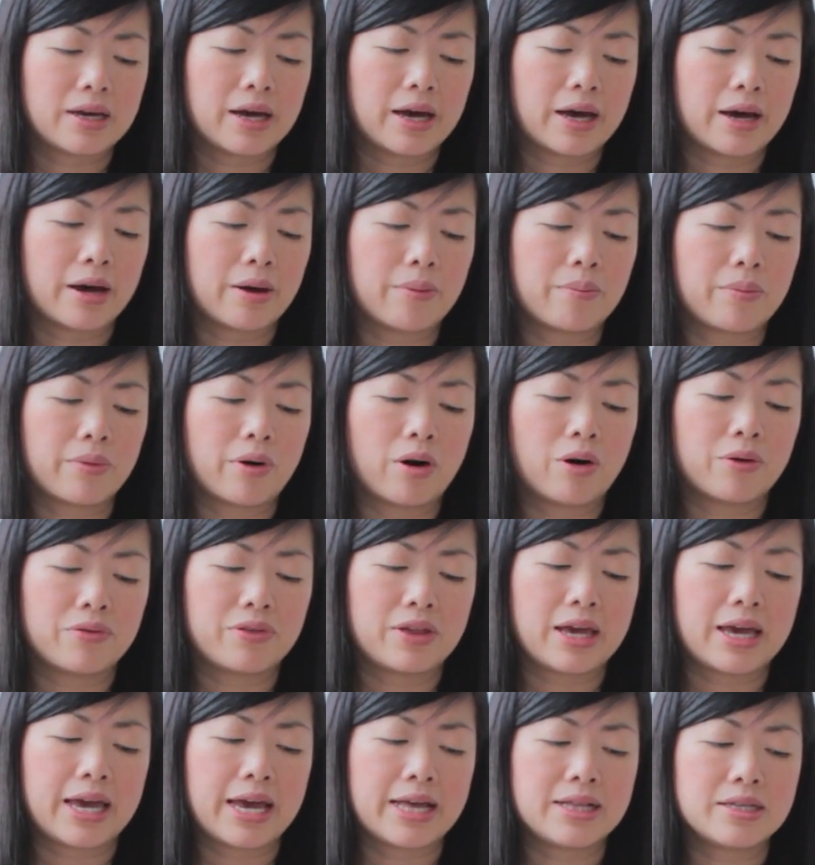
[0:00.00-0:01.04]
on
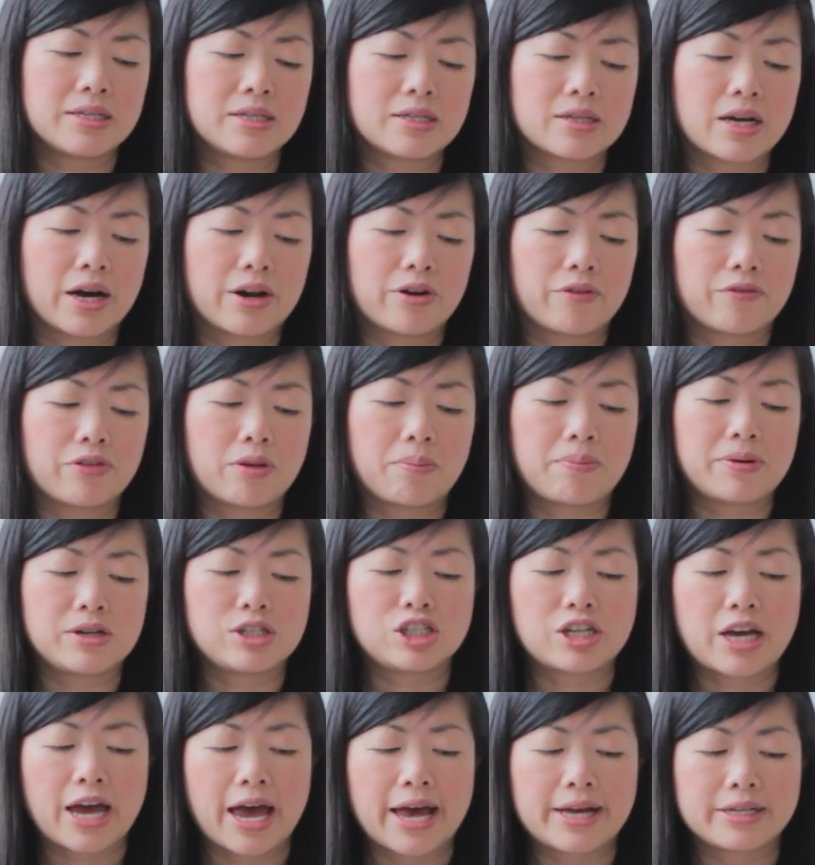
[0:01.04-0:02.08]
the inside of the
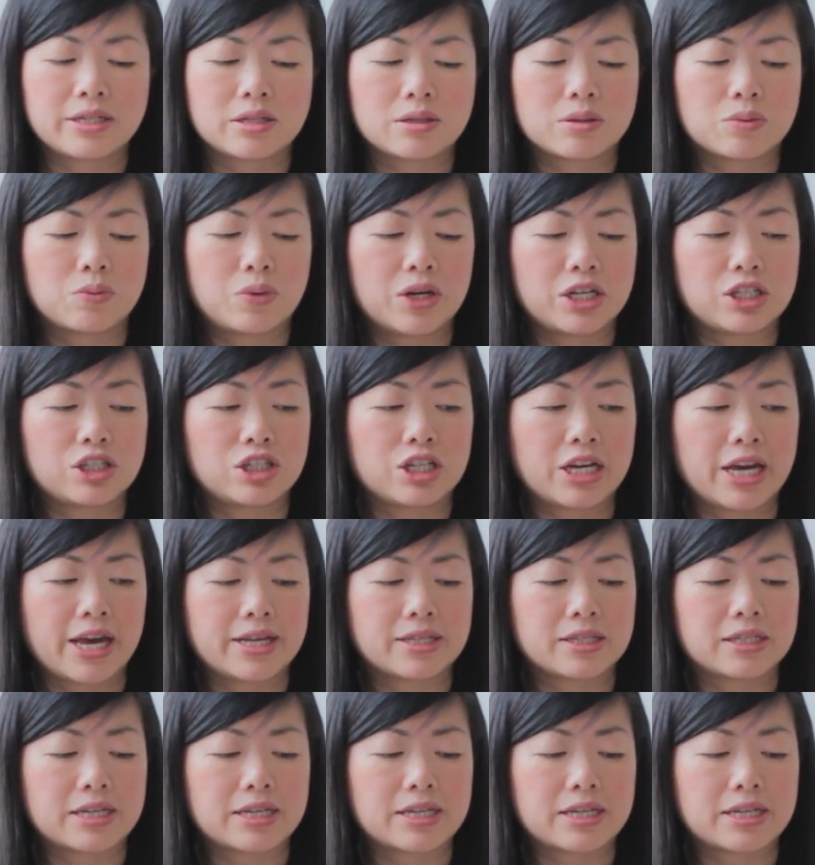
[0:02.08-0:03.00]
pochette, which is